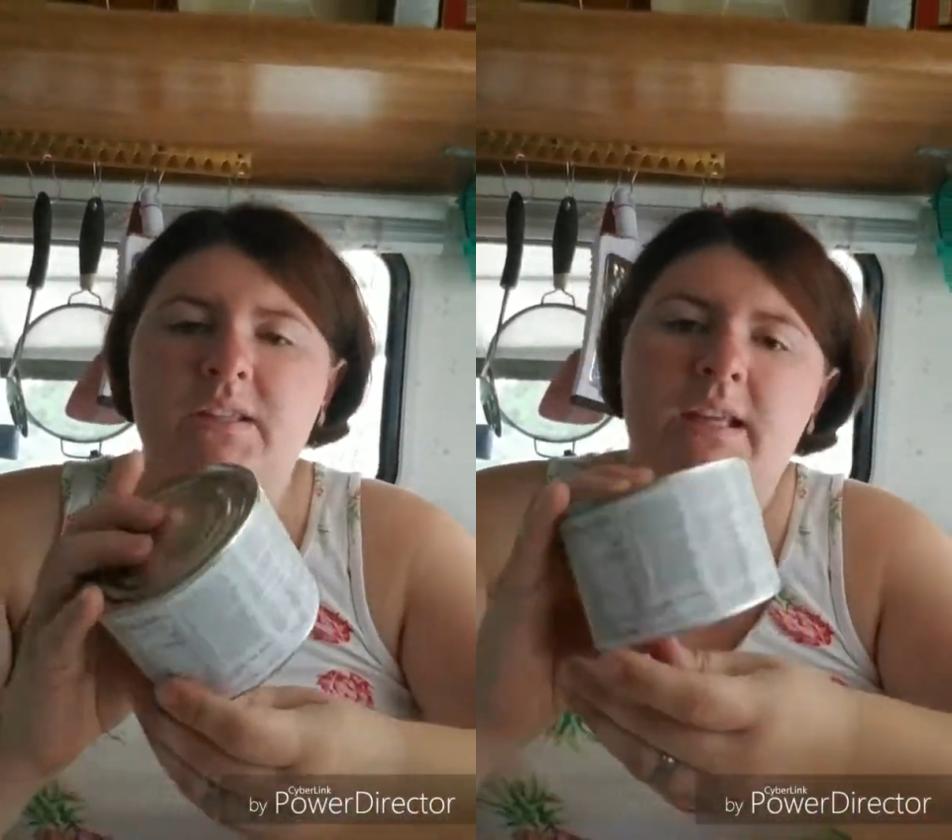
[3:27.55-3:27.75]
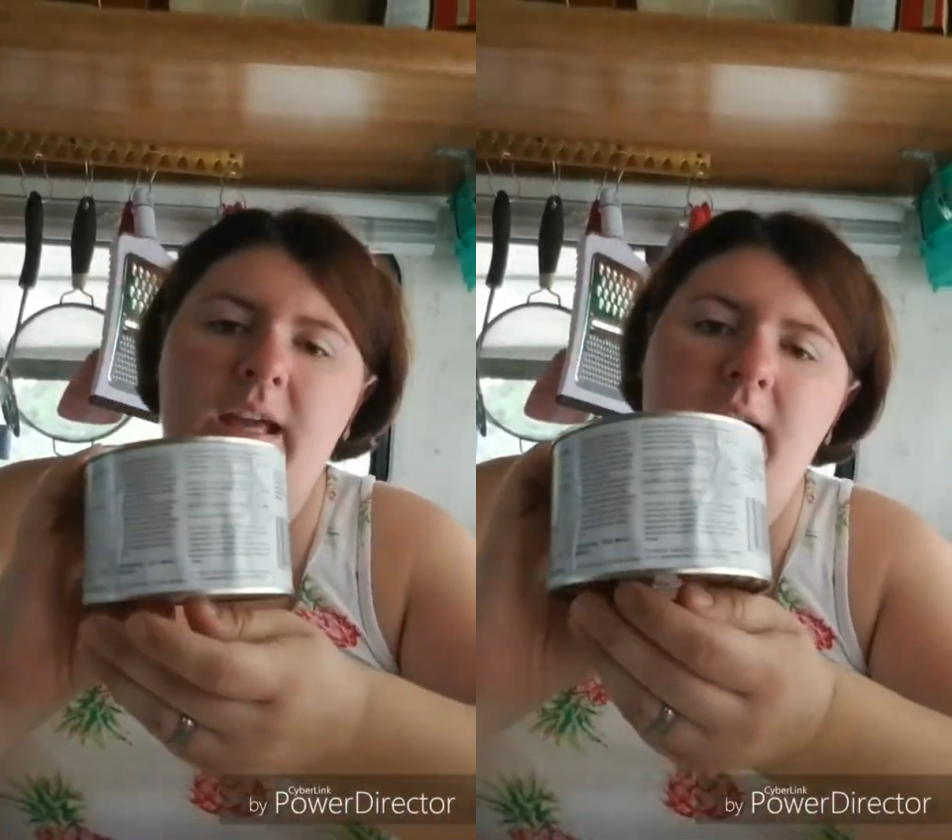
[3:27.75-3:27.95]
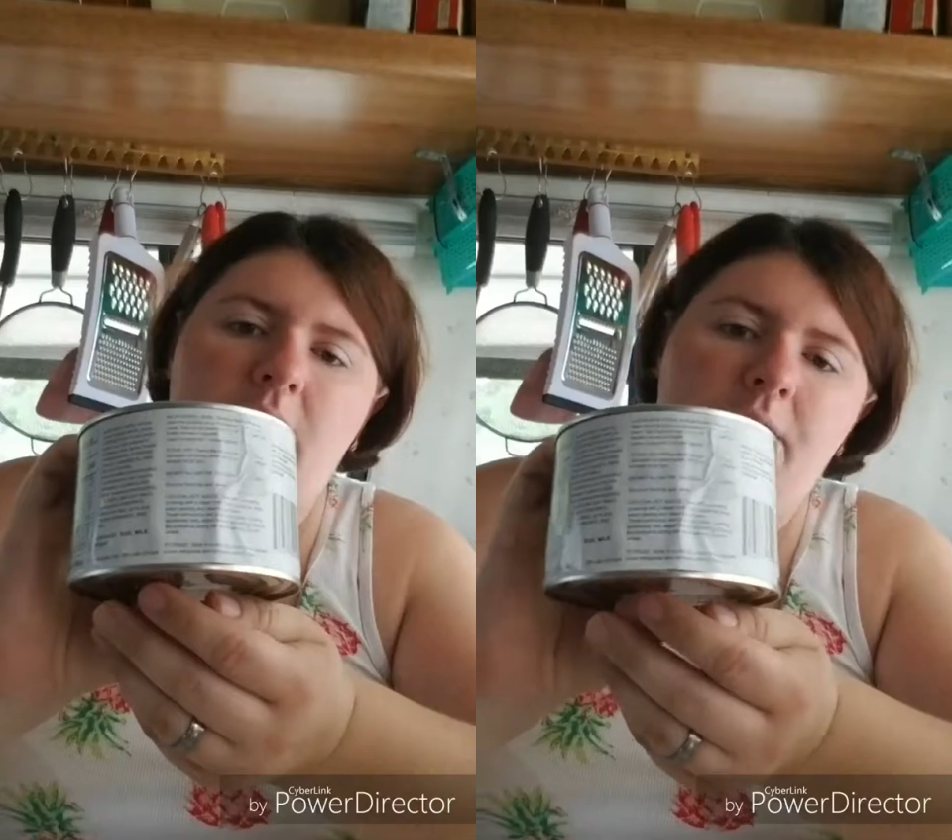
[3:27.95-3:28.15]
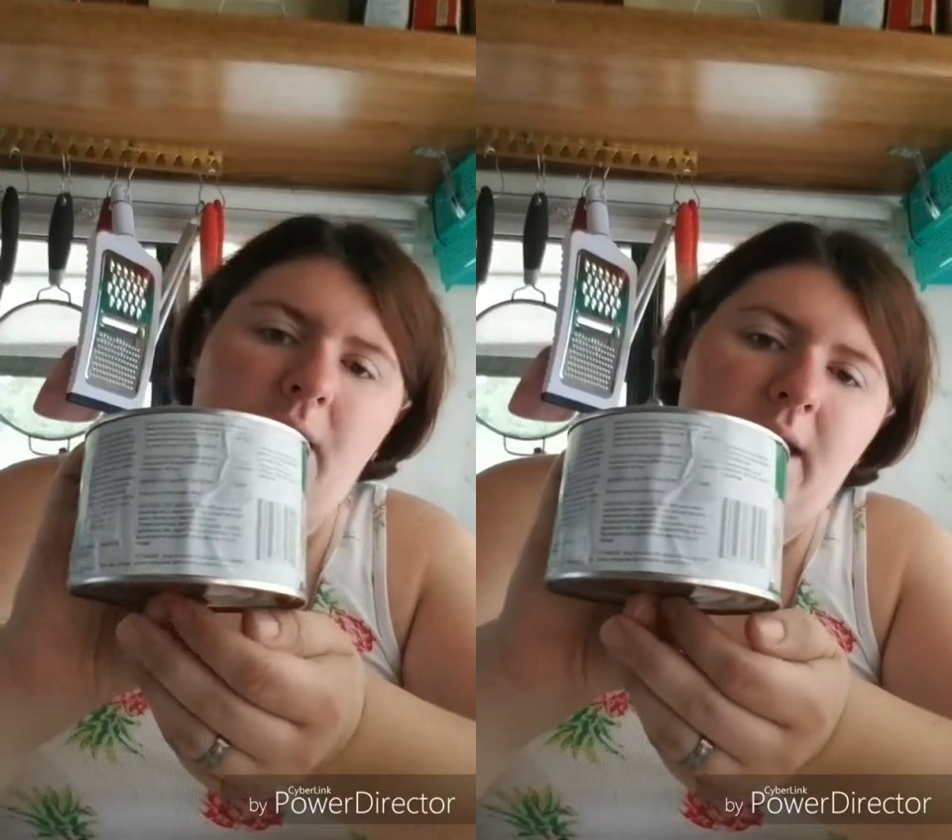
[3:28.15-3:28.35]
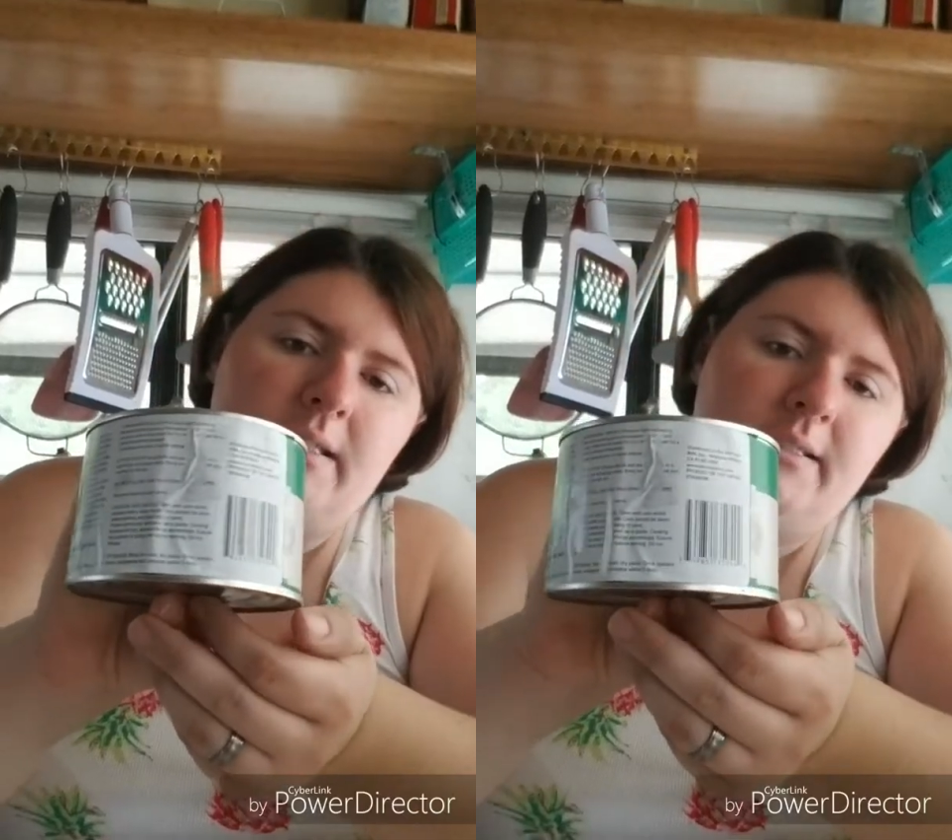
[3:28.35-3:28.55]
they have
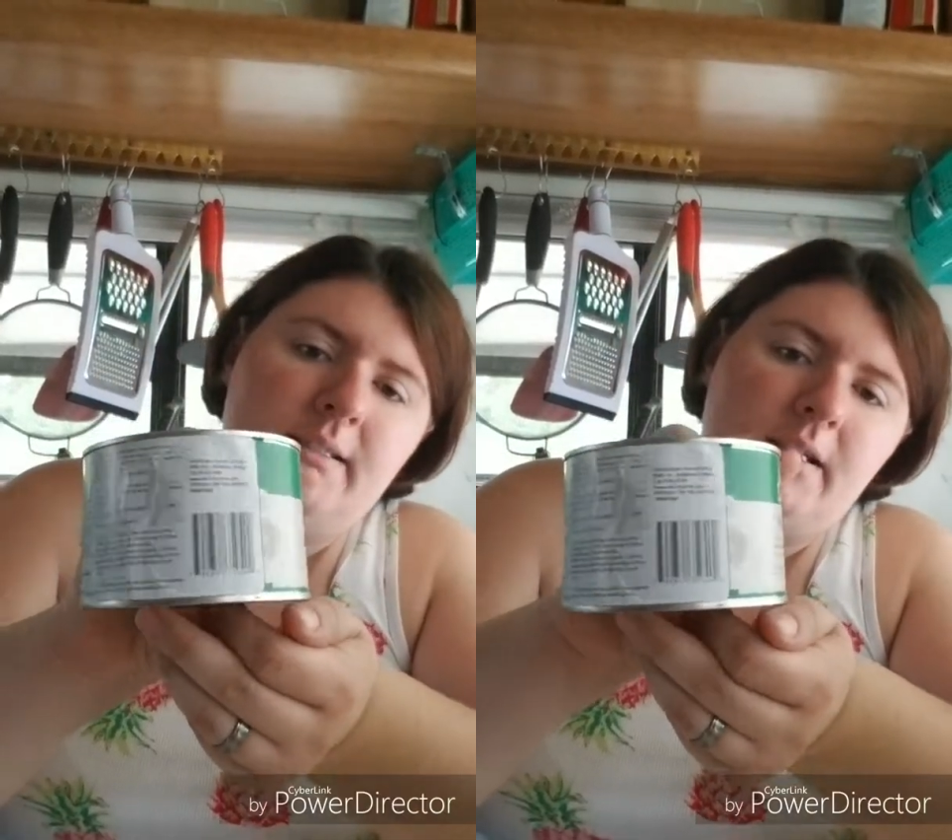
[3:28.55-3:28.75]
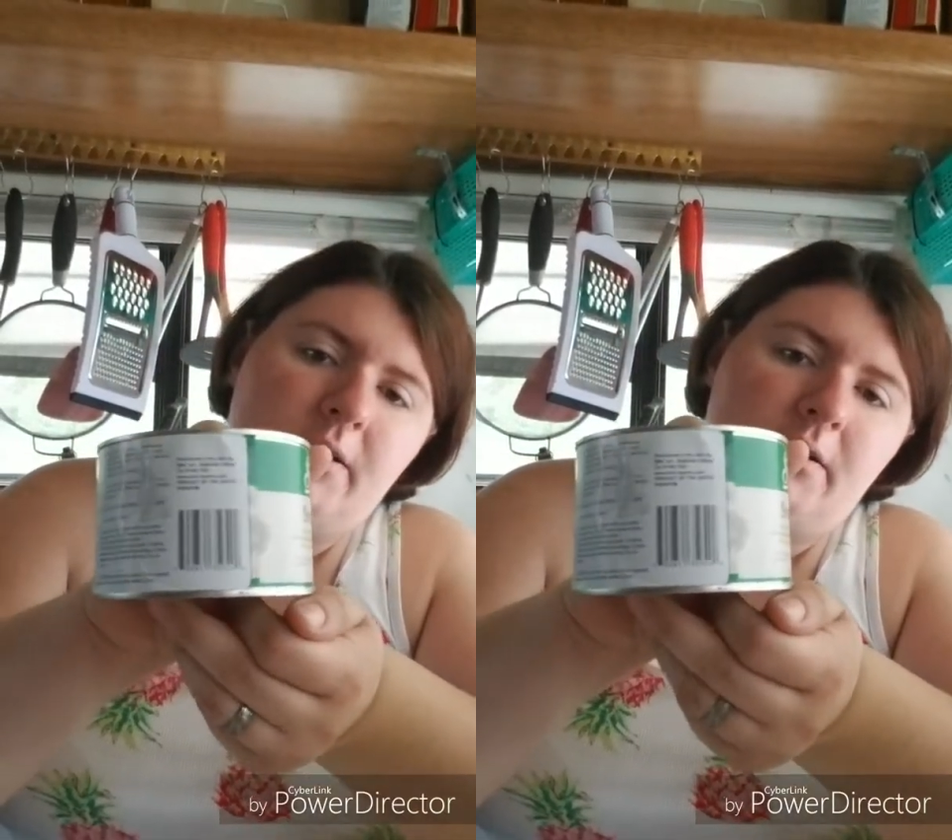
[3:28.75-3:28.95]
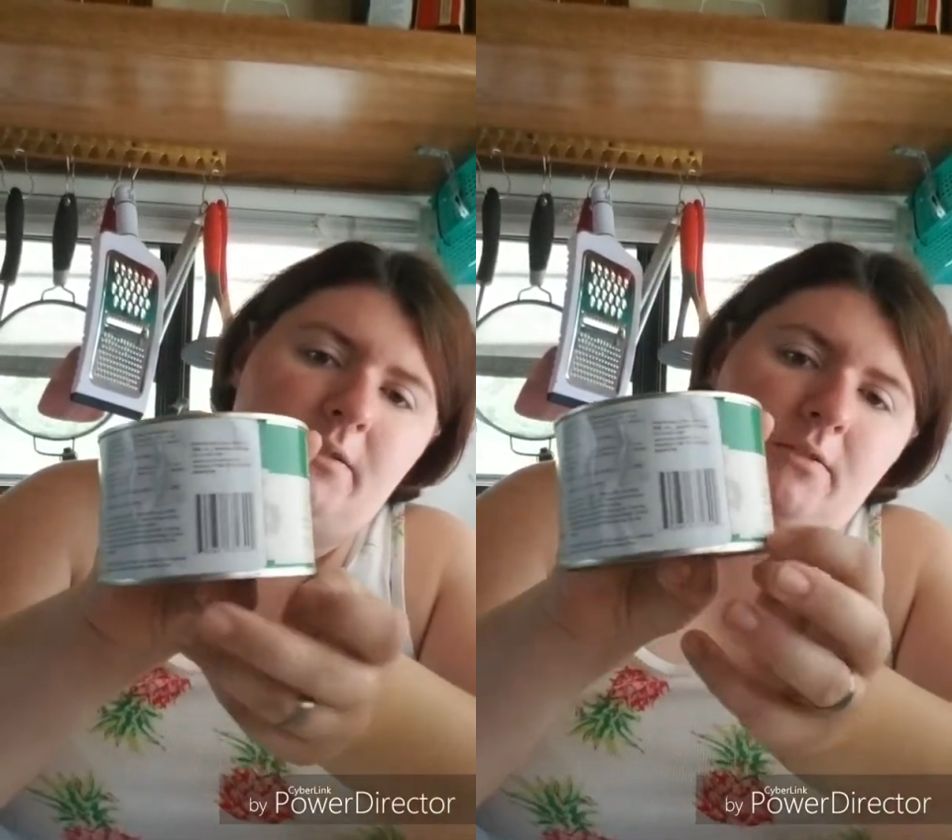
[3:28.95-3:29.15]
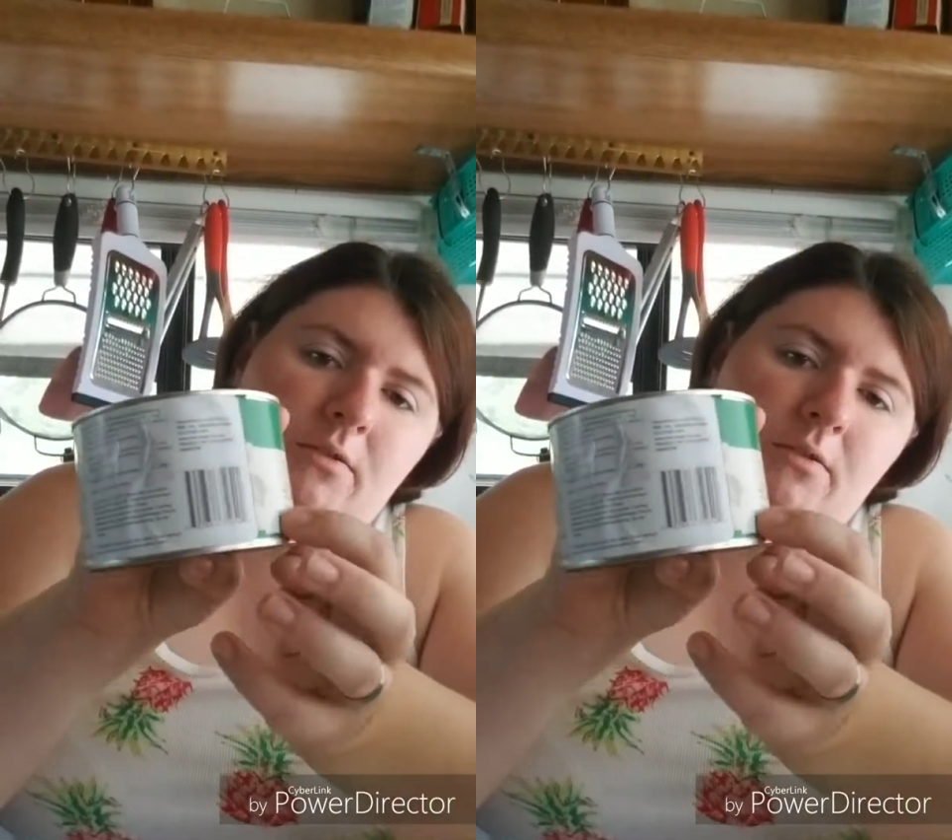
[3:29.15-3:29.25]
a sticker